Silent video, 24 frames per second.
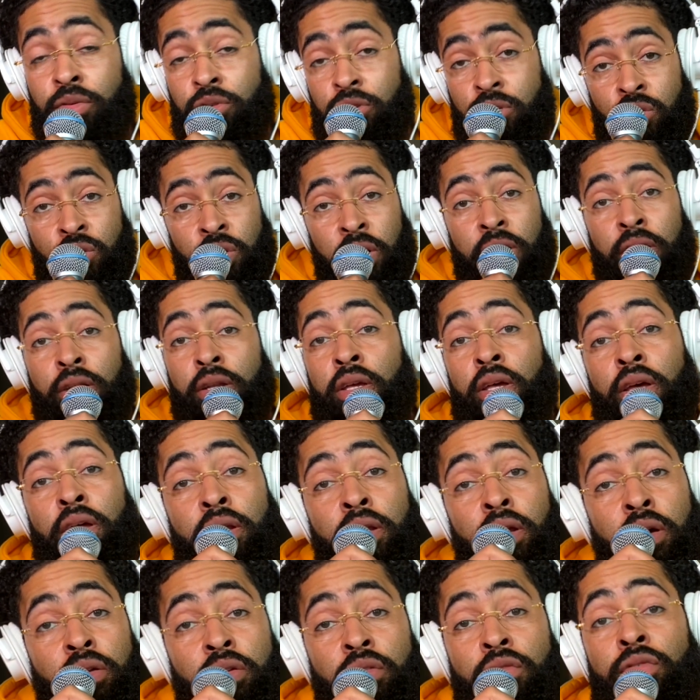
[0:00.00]
I was dreading
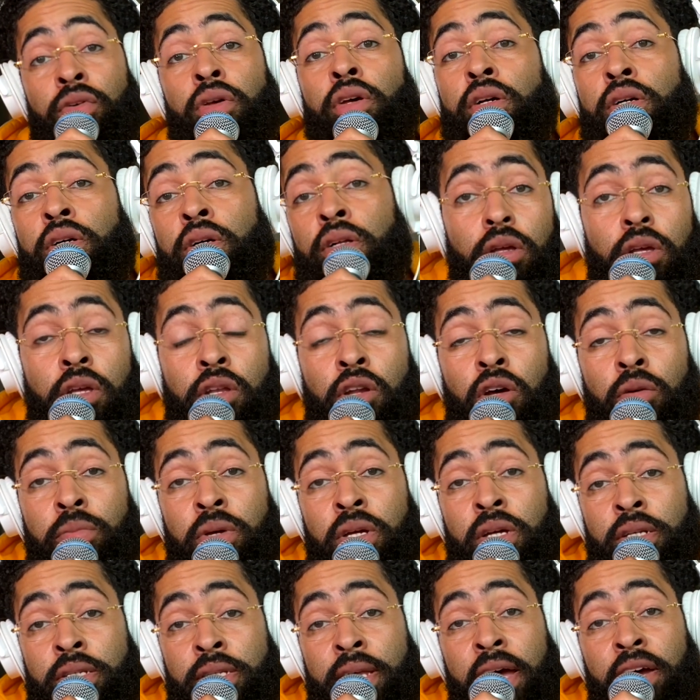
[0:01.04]
getting out the vehicle,
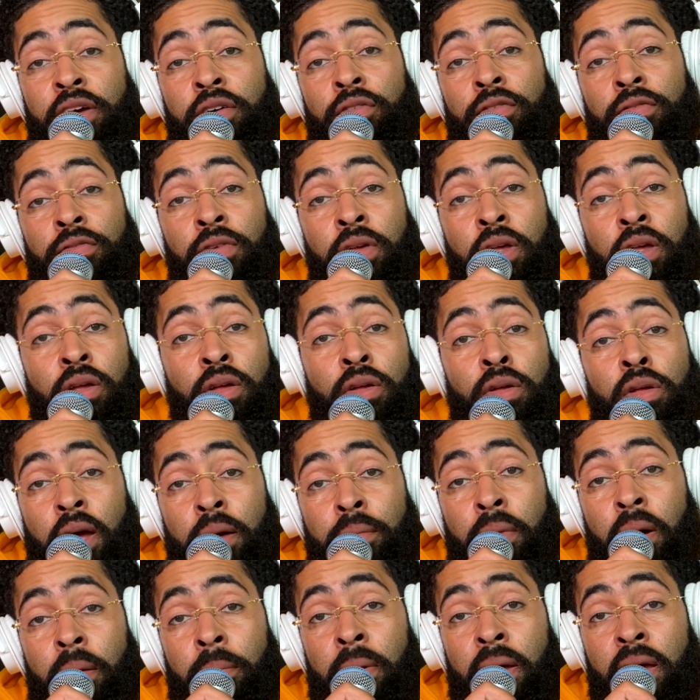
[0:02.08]
because I could feel
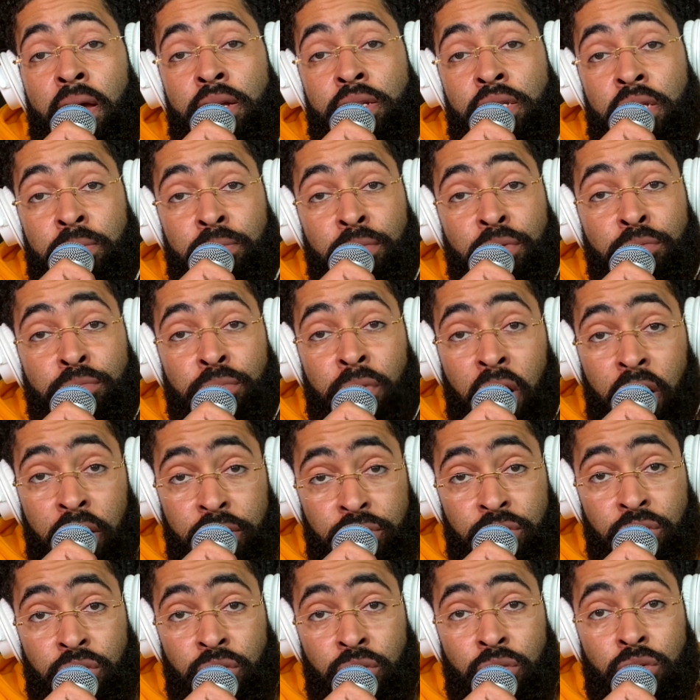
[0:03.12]
that my pants and my
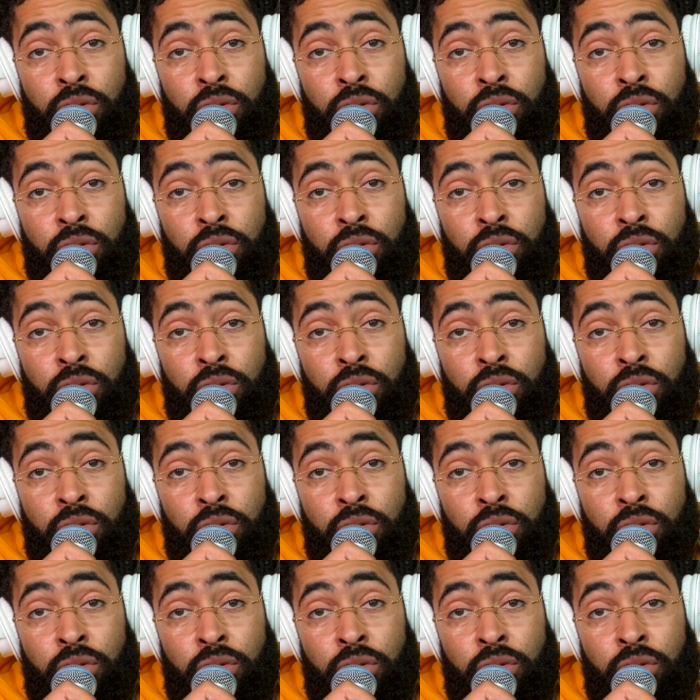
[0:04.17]
boxers